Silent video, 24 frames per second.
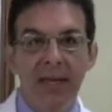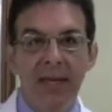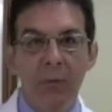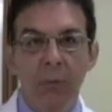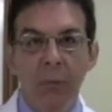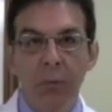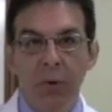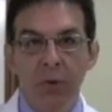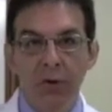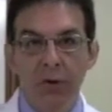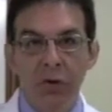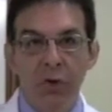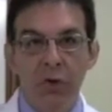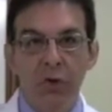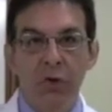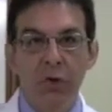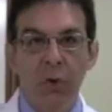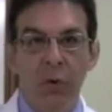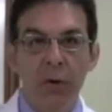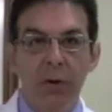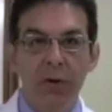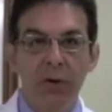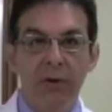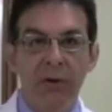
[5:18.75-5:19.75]
will
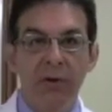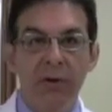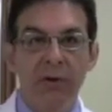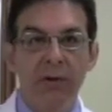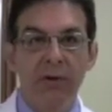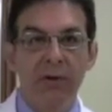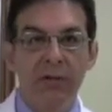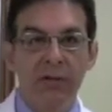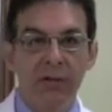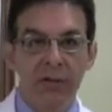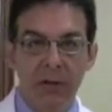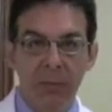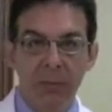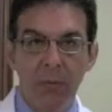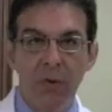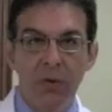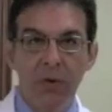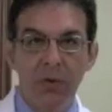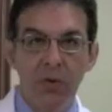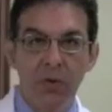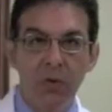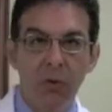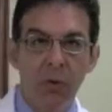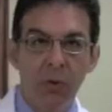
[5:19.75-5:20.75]
shorten, some
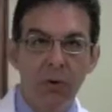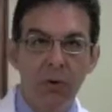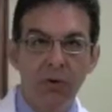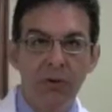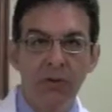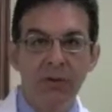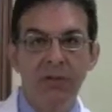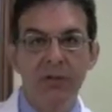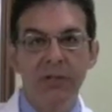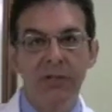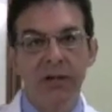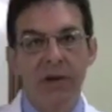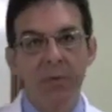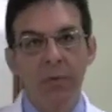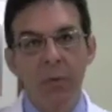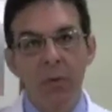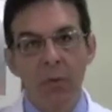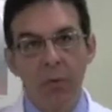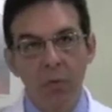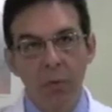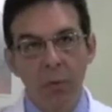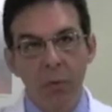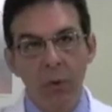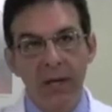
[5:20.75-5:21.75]

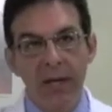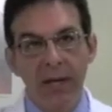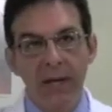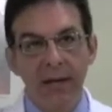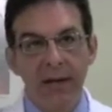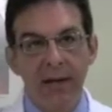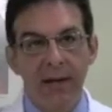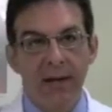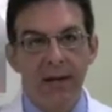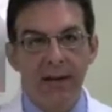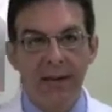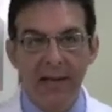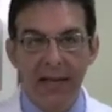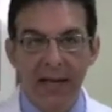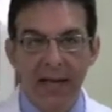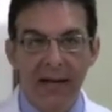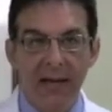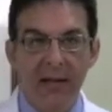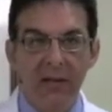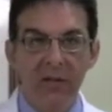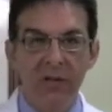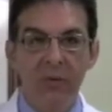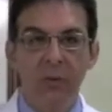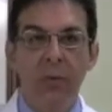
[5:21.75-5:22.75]
will weaken, and
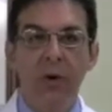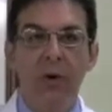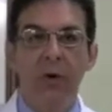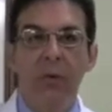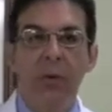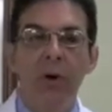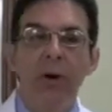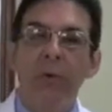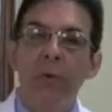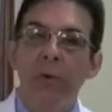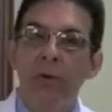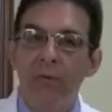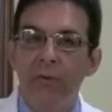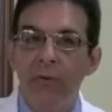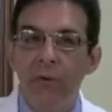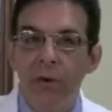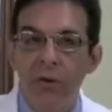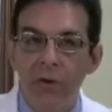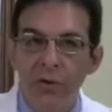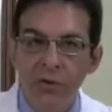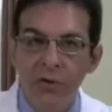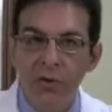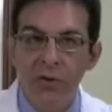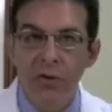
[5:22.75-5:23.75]
that is what we
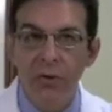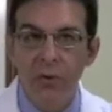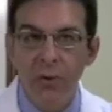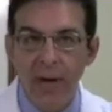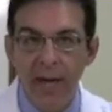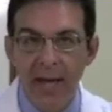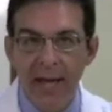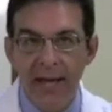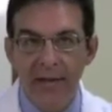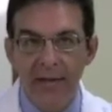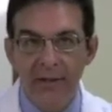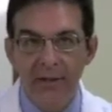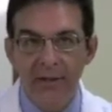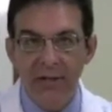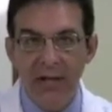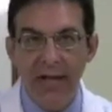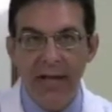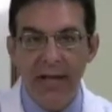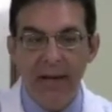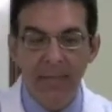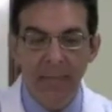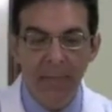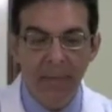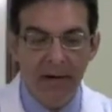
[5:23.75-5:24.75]
refer to as
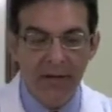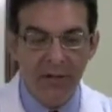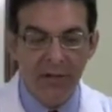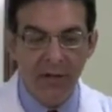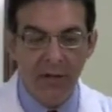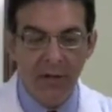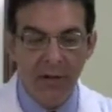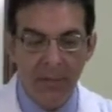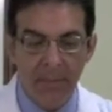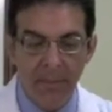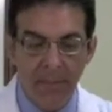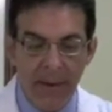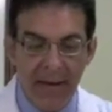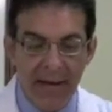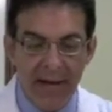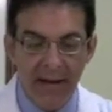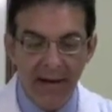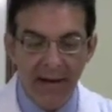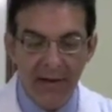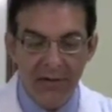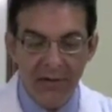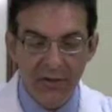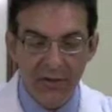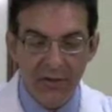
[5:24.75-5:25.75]
a muscle
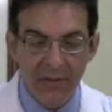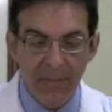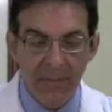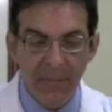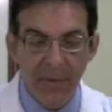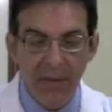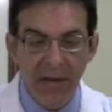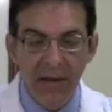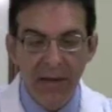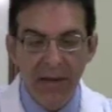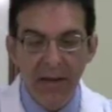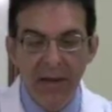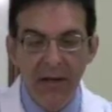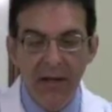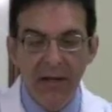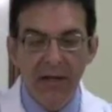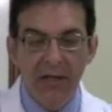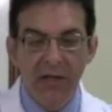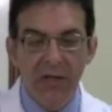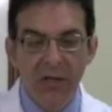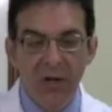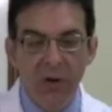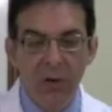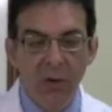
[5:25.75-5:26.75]
imbalance.
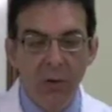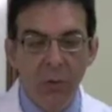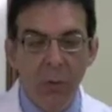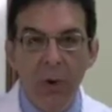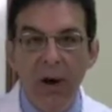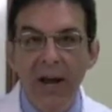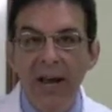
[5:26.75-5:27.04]
So the